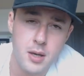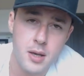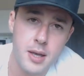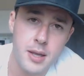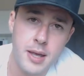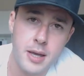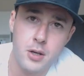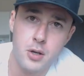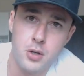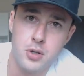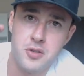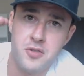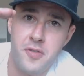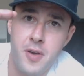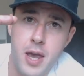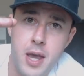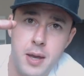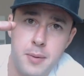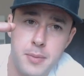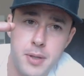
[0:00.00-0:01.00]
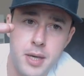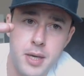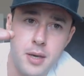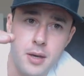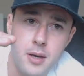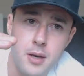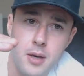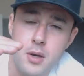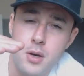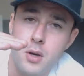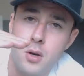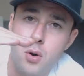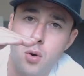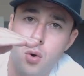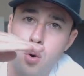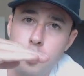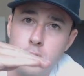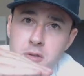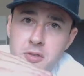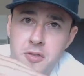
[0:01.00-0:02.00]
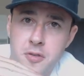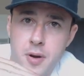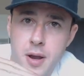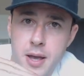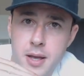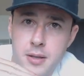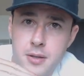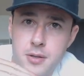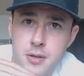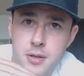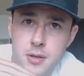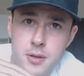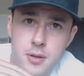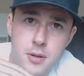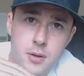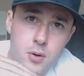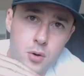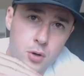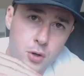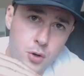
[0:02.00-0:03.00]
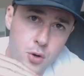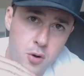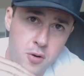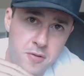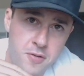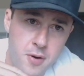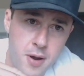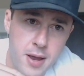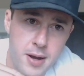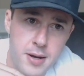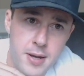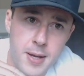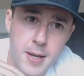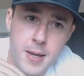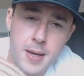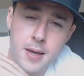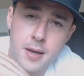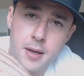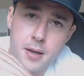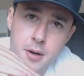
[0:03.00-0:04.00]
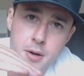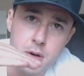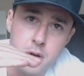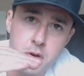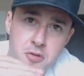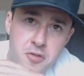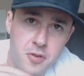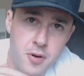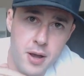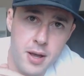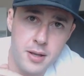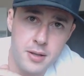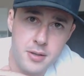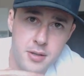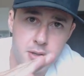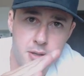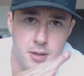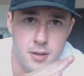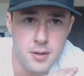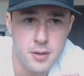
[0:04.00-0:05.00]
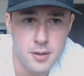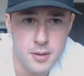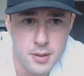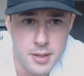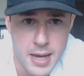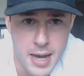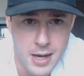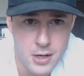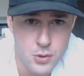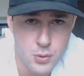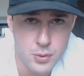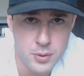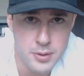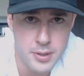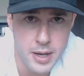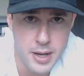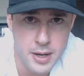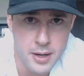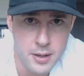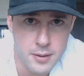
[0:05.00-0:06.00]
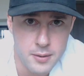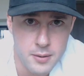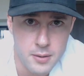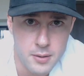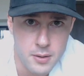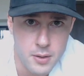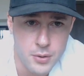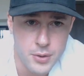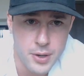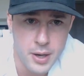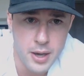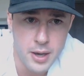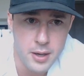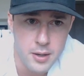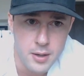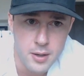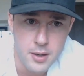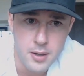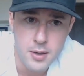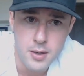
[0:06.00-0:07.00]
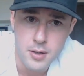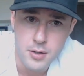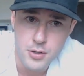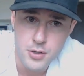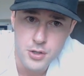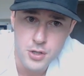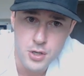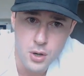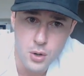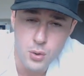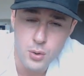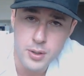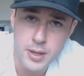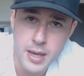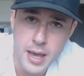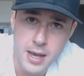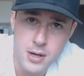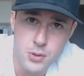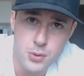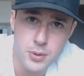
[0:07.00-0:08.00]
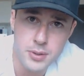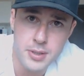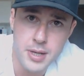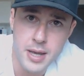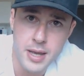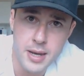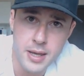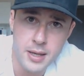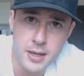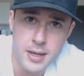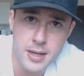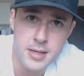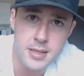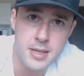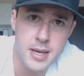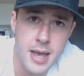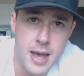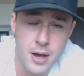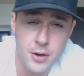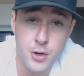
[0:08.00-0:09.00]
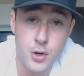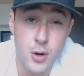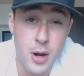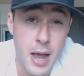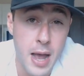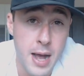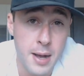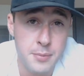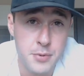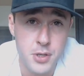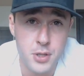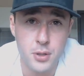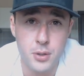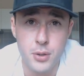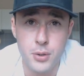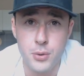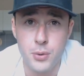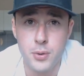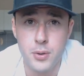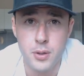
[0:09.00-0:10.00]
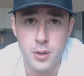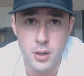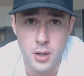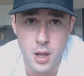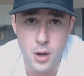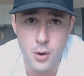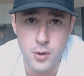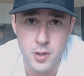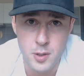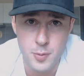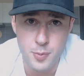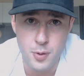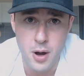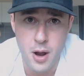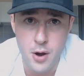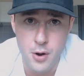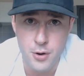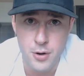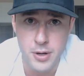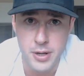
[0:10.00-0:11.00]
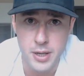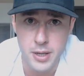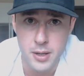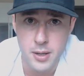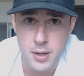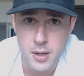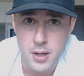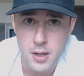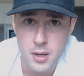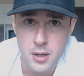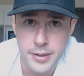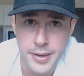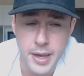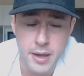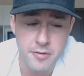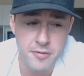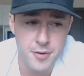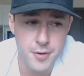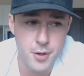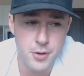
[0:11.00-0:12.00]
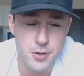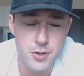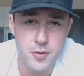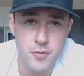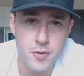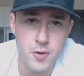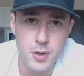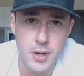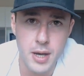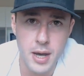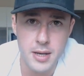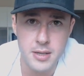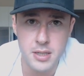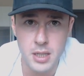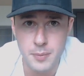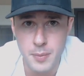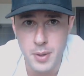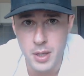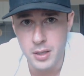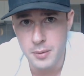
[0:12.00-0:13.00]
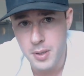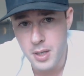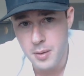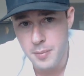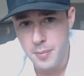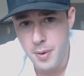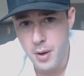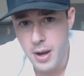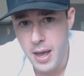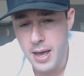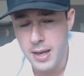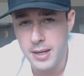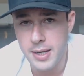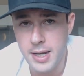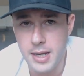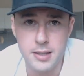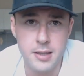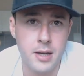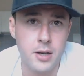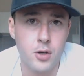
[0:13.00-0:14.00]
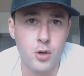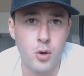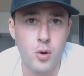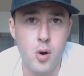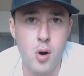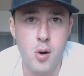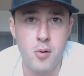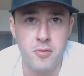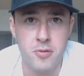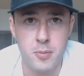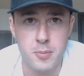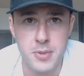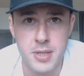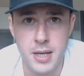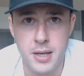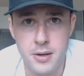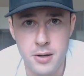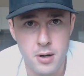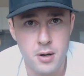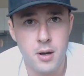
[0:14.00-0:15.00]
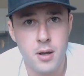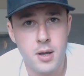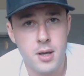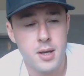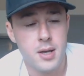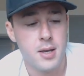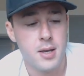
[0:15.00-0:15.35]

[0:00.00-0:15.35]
And that goes family, old friends or girlfriend, new friends, casual dating. Okay? So casual dating is now your absolute lowest priority. Okay, for those of you guys emailing me about how to get that girl home from Tinder,